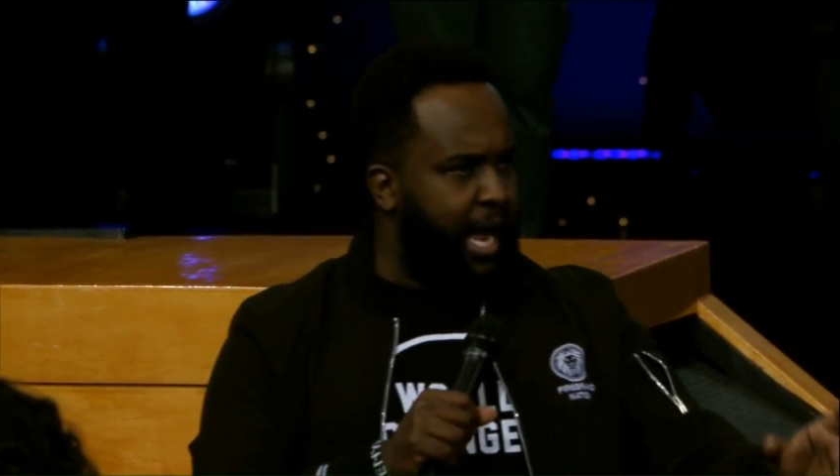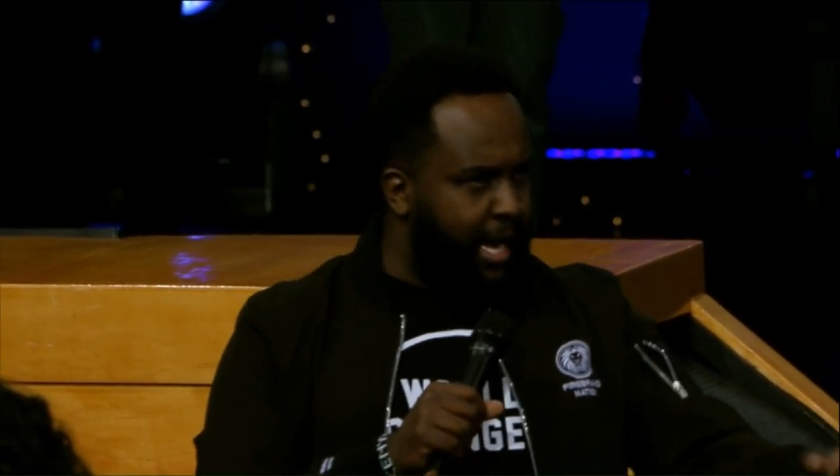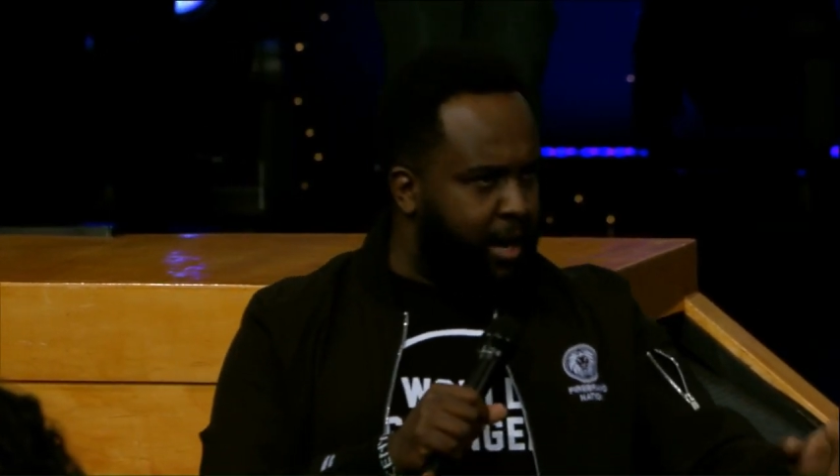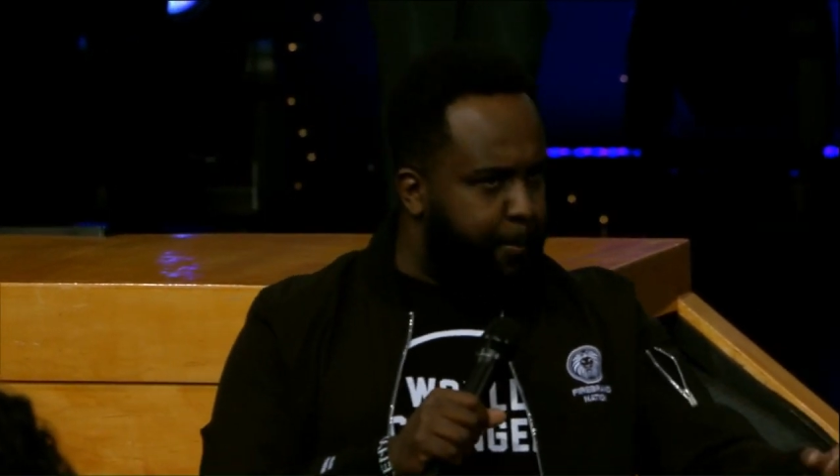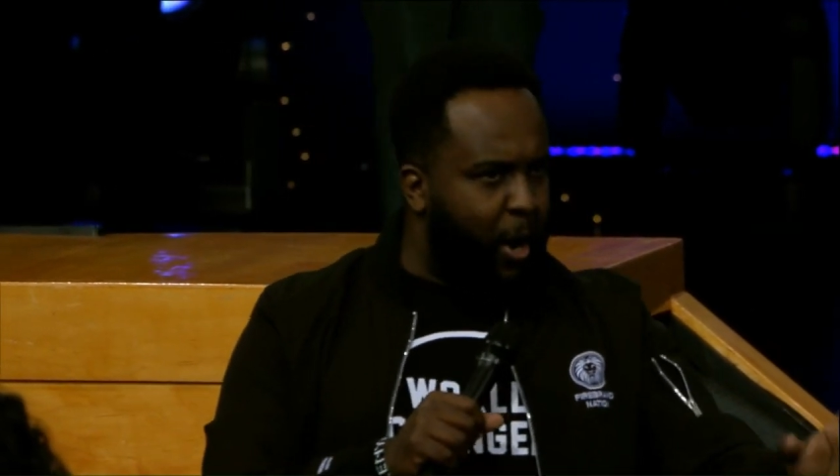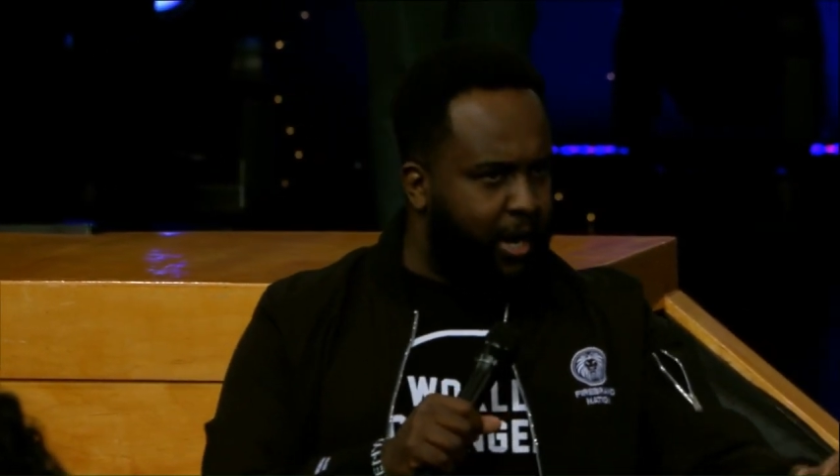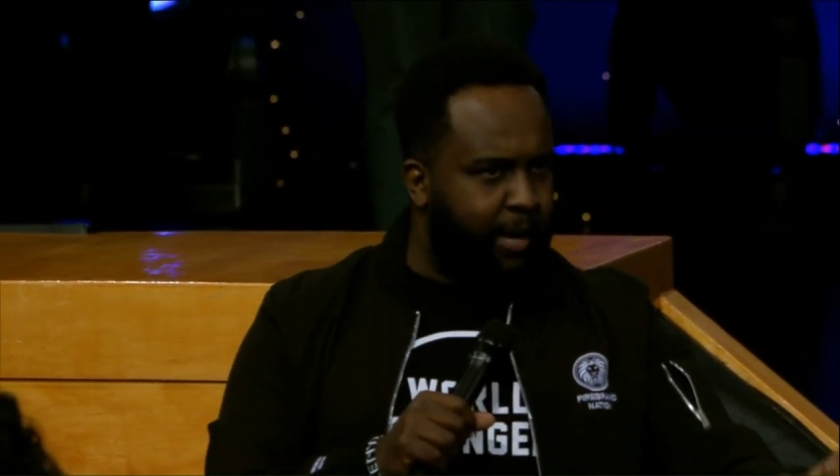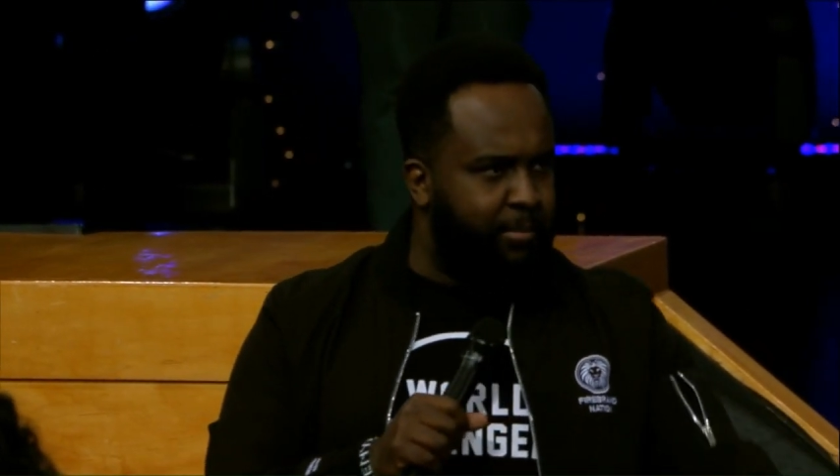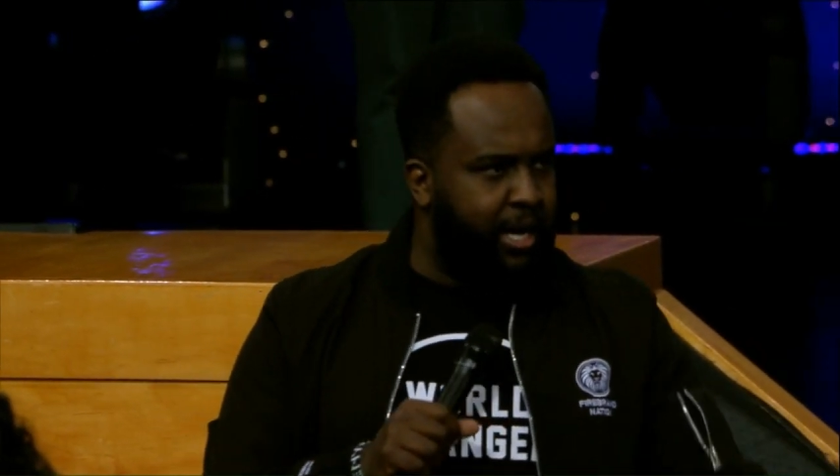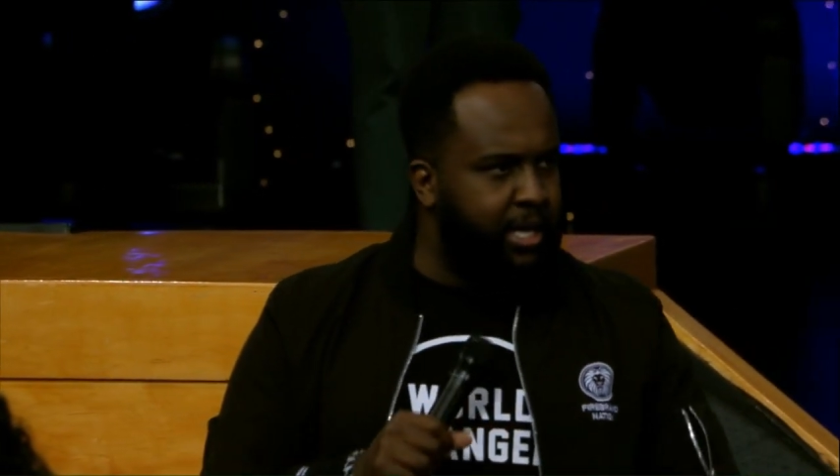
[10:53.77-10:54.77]
little pocket
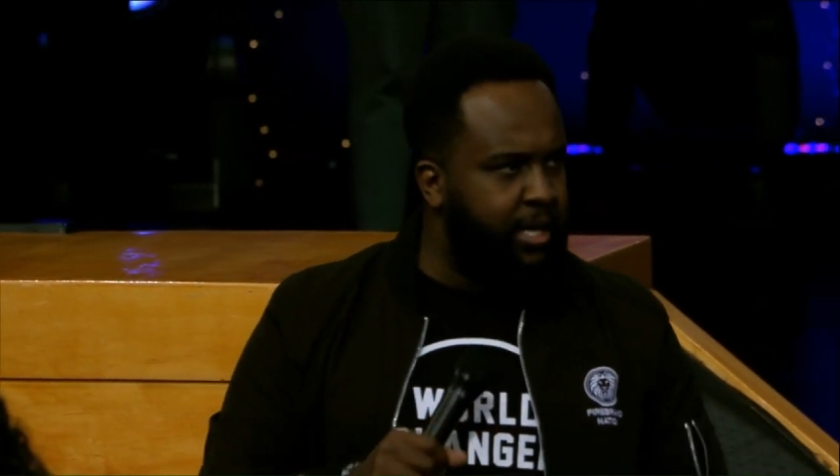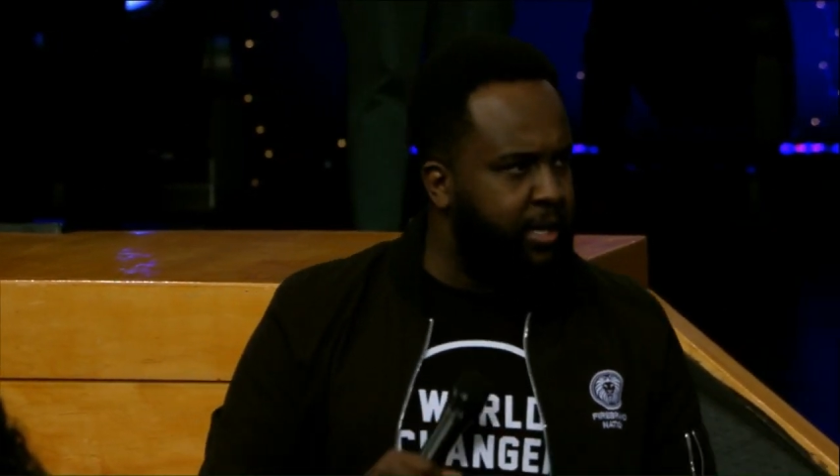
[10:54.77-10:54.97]
money.